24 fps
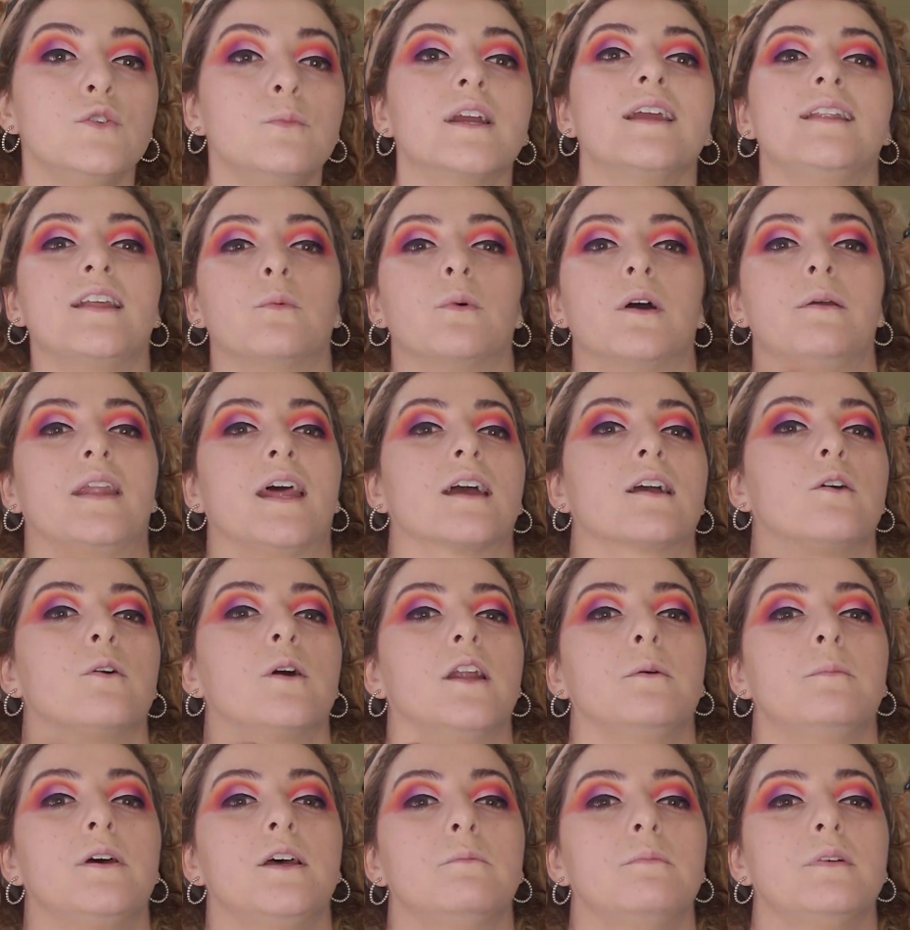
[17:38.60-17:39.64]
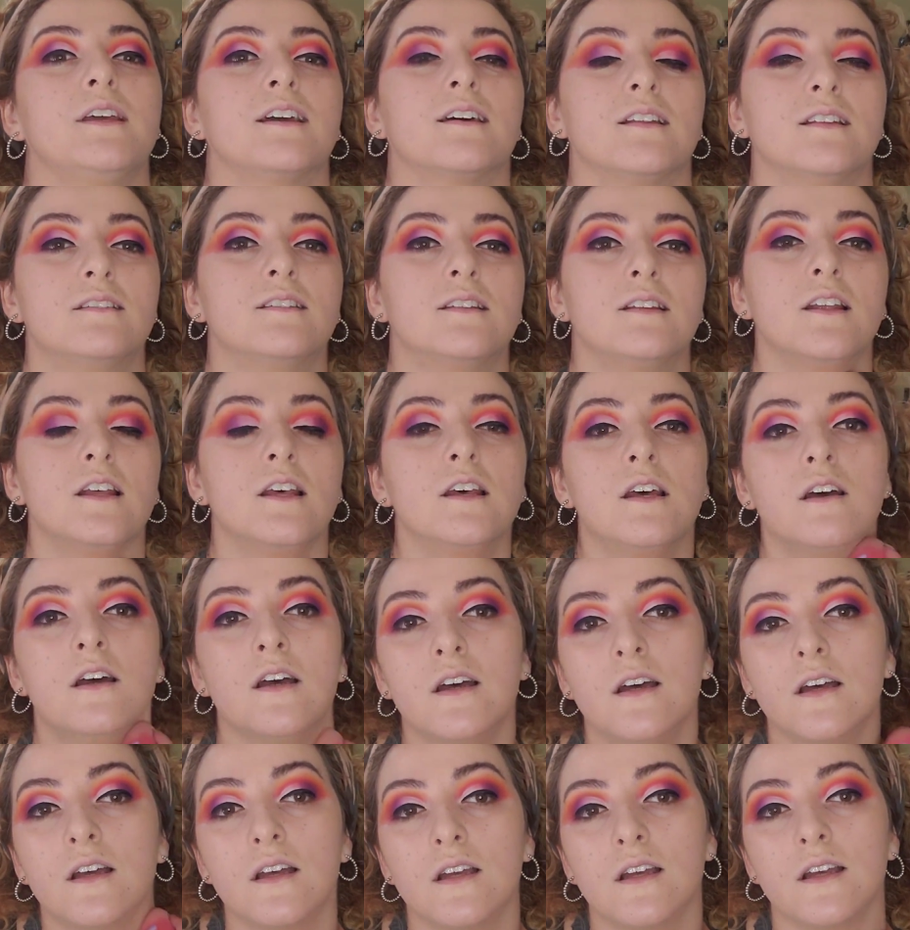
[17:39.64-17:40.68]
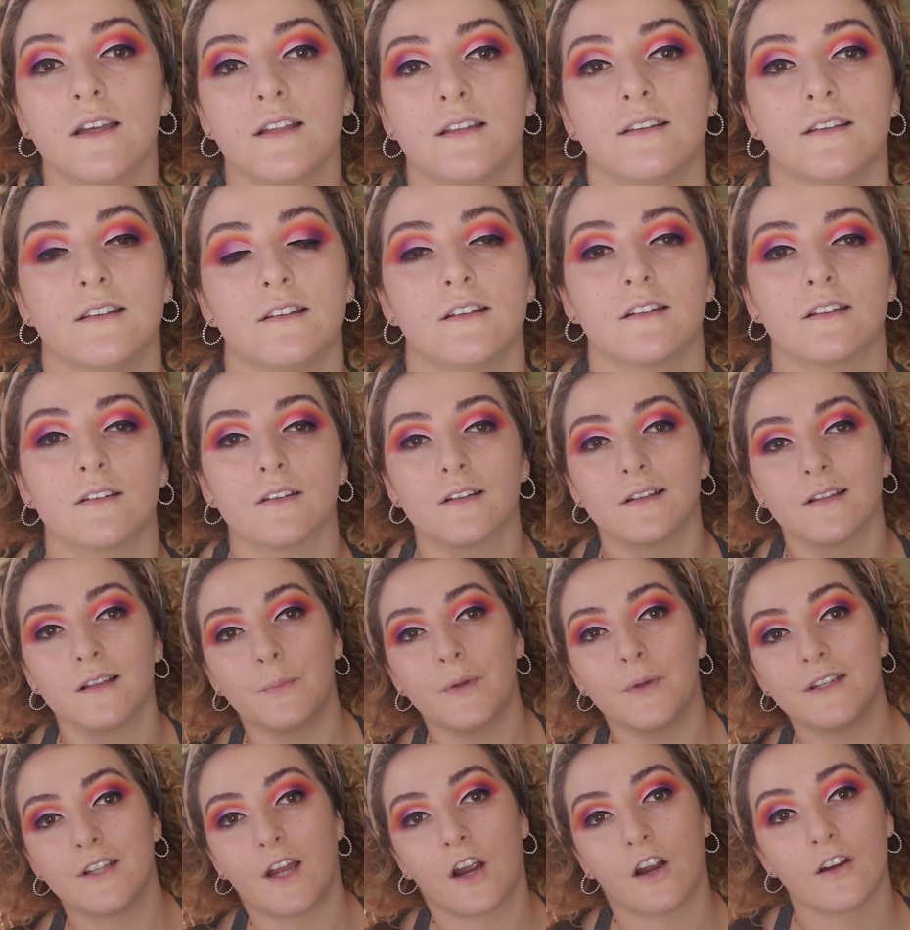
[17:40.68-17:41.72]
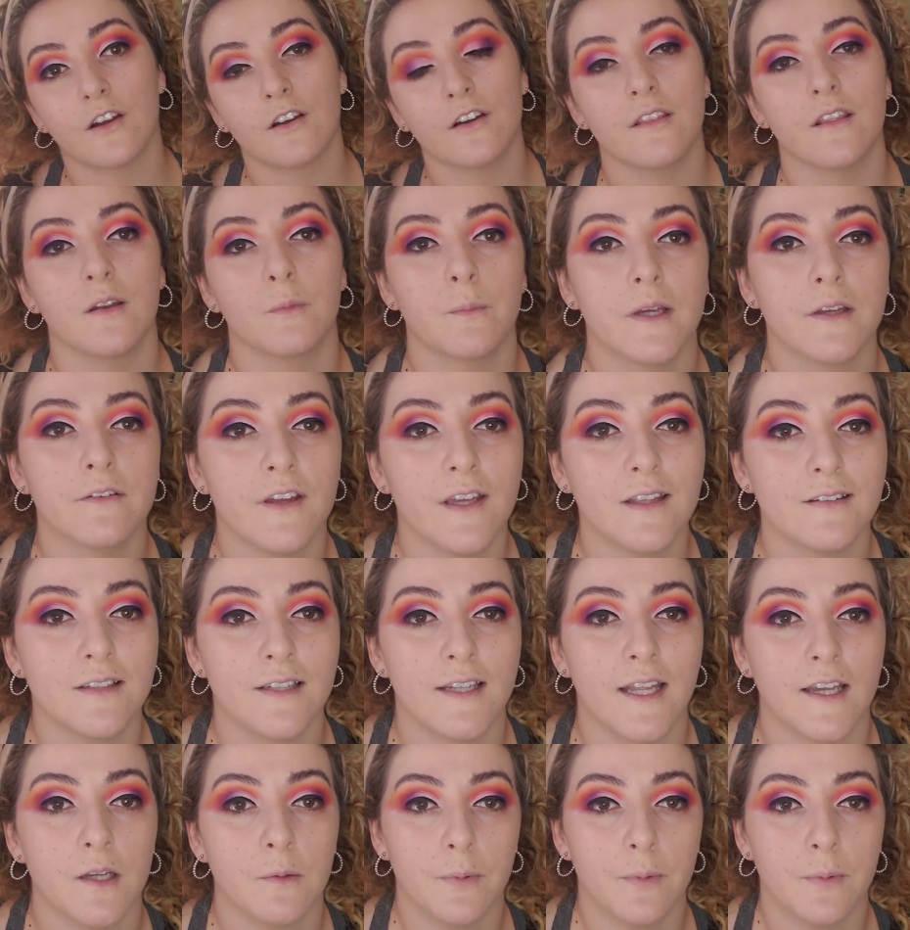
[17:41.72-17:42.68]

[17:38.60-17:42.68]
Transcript: Down my neck quite a bit because it's a bit darker than my face and neck,